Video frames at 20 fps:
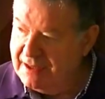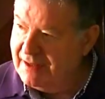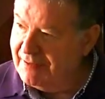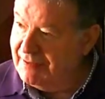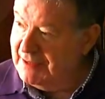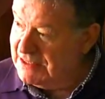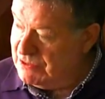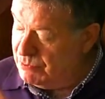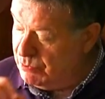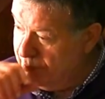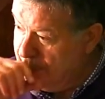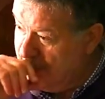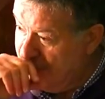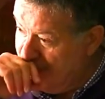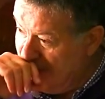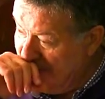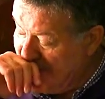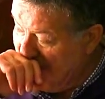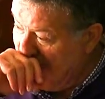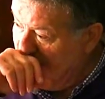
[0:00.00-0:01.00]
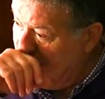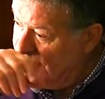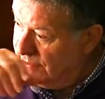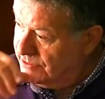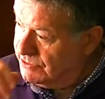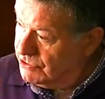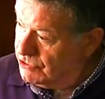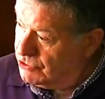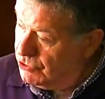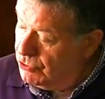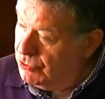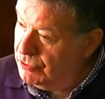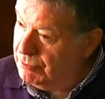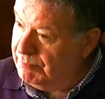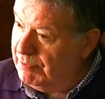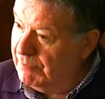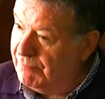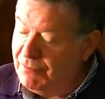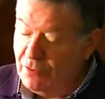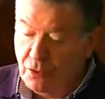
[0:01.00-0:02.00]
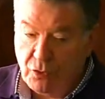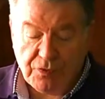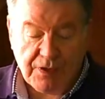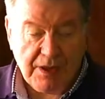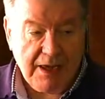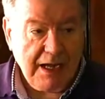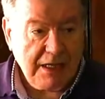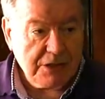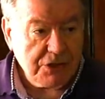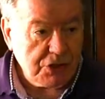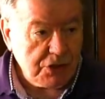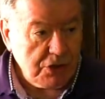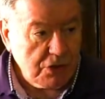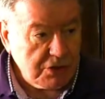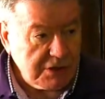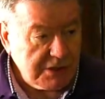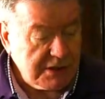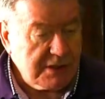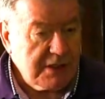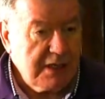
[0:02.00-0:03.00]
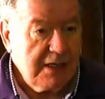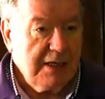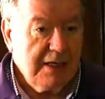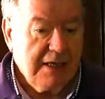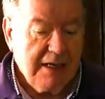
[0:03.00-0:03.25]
This would be very soon before the Anschluss,